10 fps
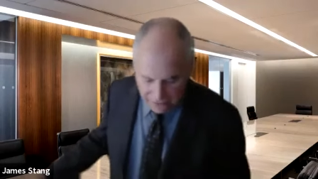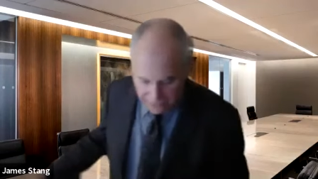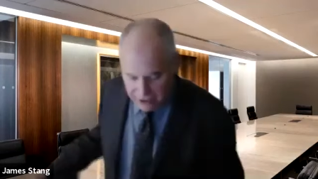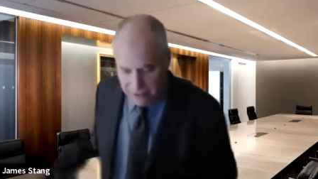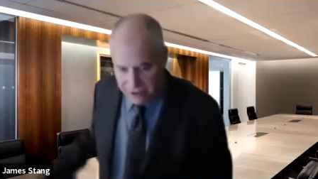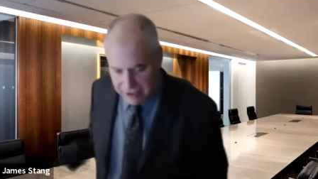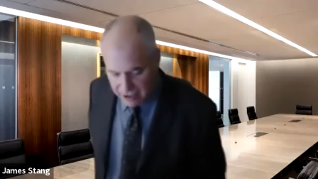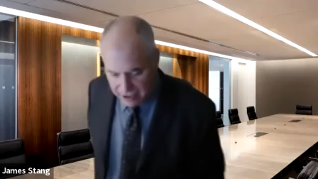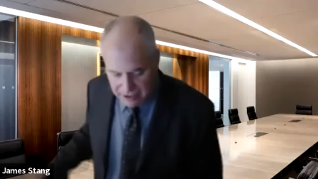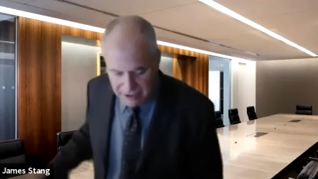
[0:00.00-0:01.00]
25th,
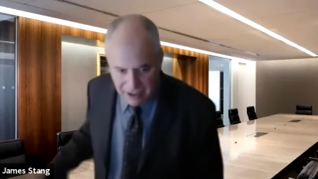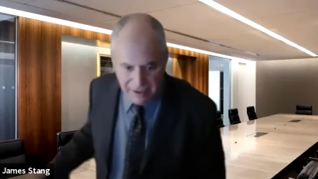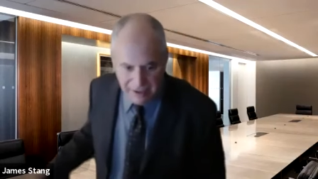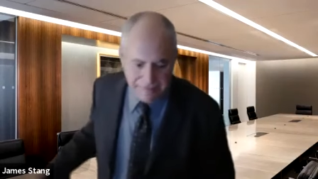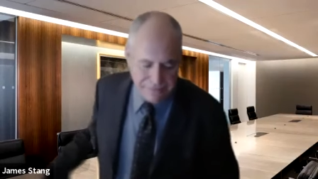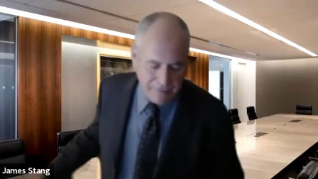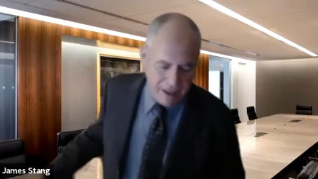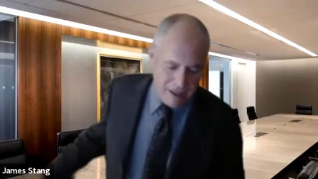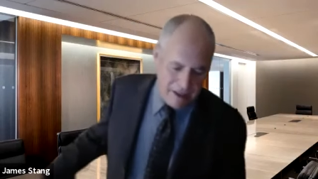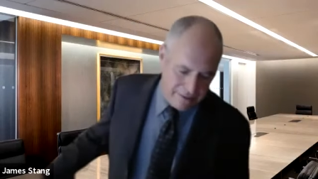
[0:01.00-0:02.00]

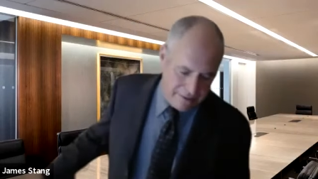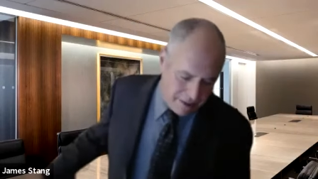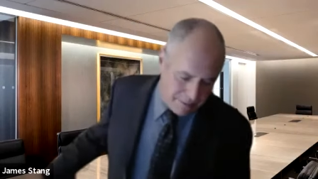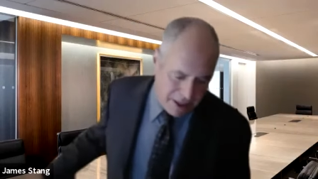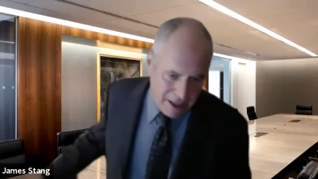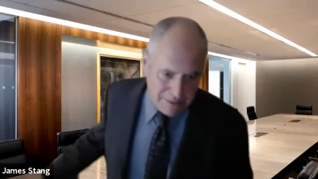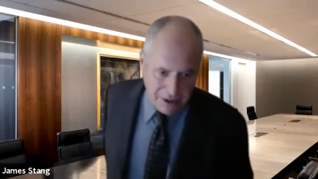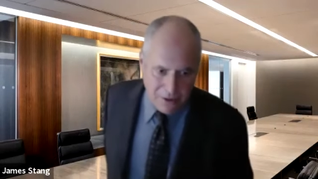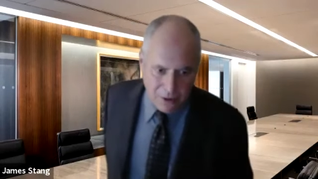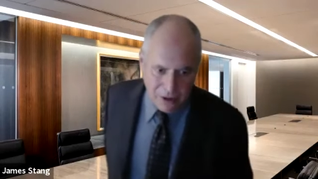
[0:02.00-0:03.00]
26th.
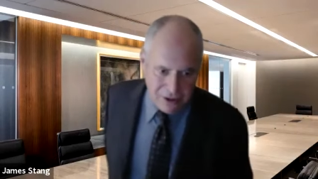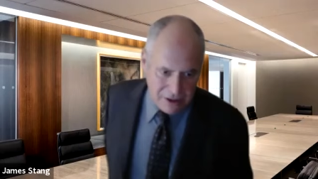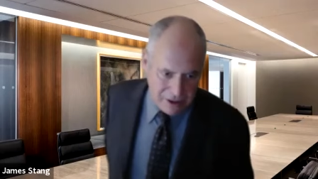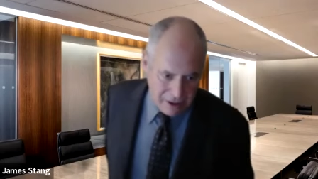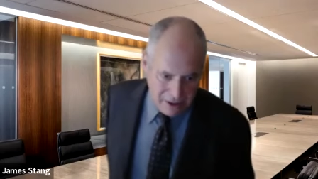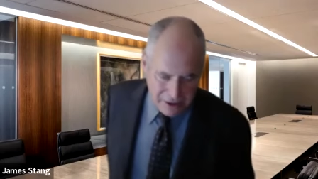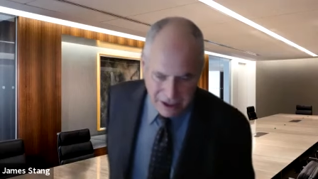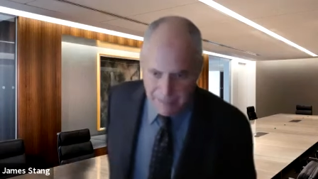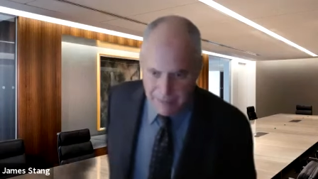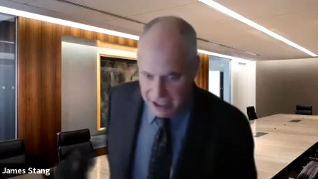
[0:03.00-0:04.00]
Sometimes in courts, you
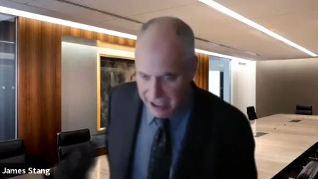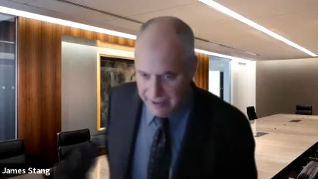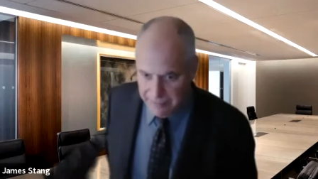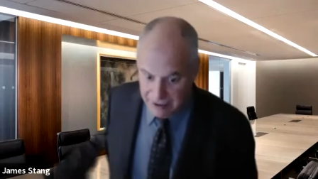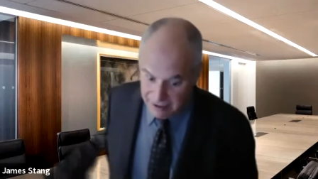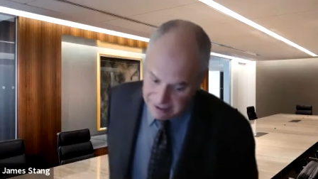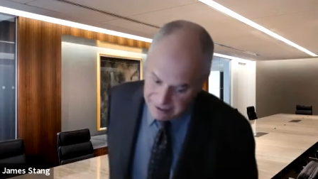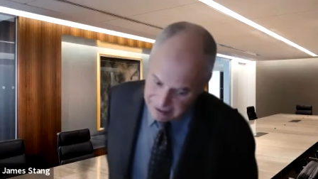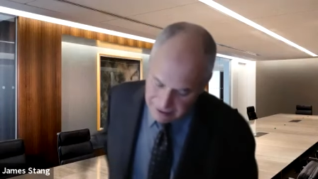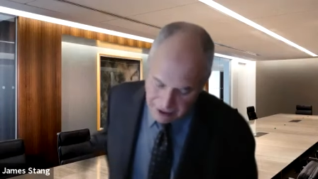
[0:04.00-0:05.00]
skip a day
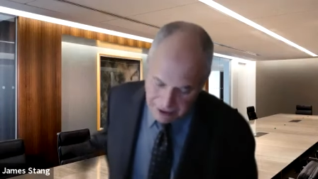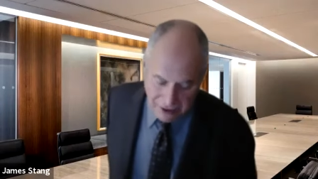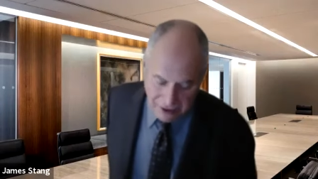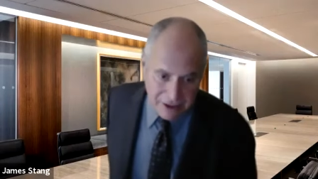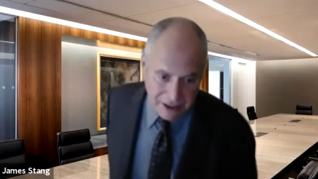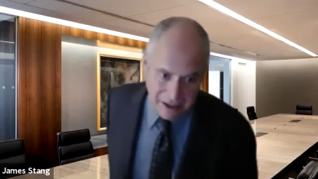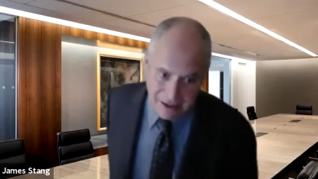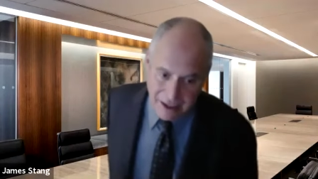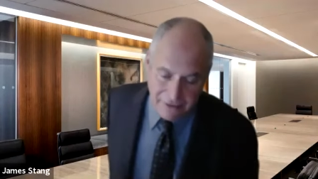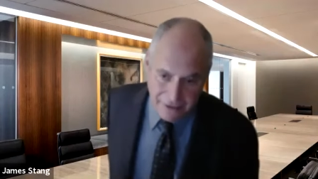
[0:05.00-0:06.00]
because Judge Silverstein
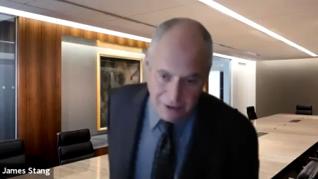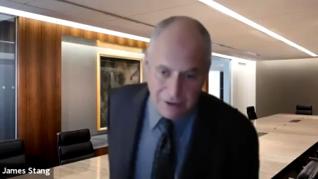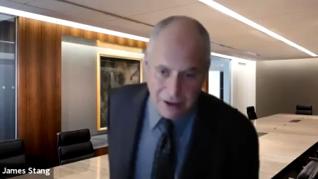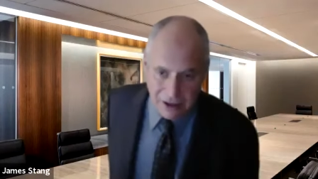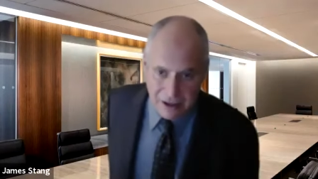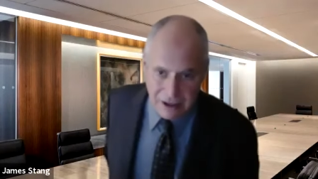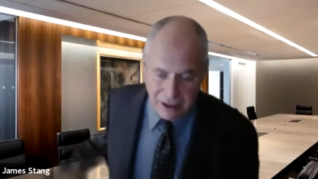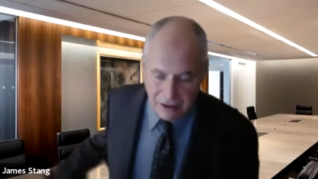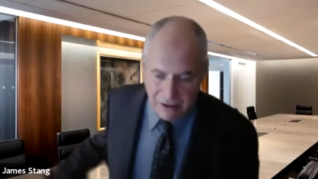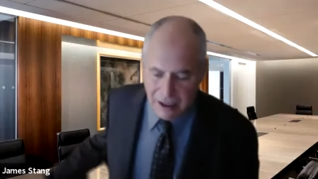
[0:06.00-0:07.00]
does have a few other things
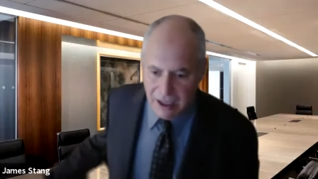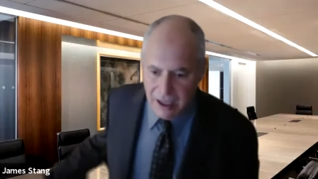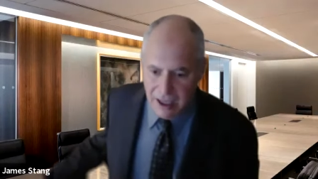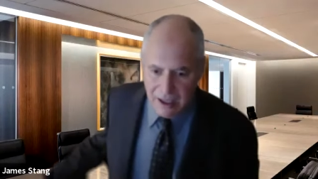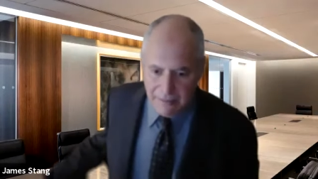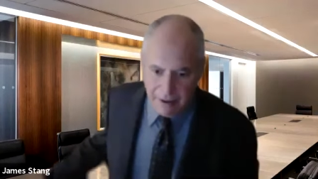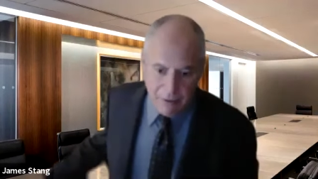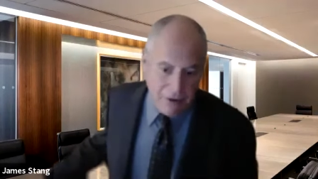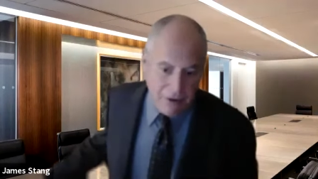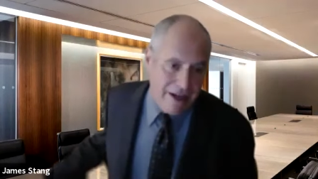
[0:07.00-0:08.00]
to do.
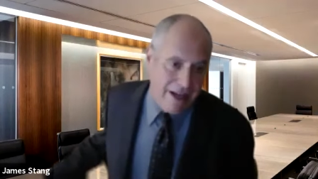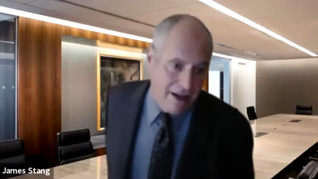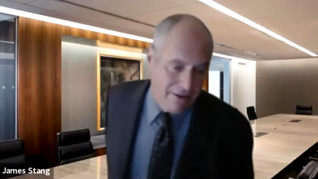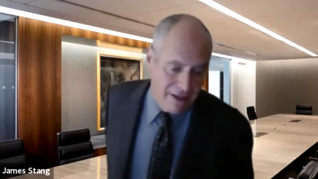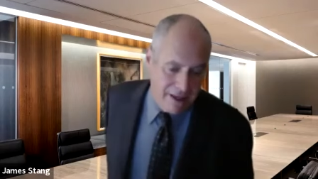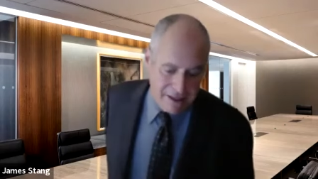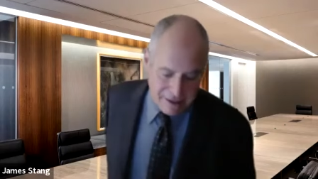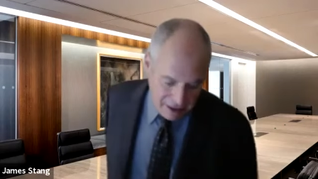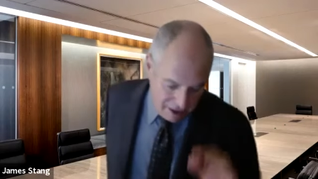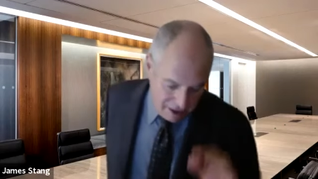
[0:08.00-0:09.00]
But we'll find out as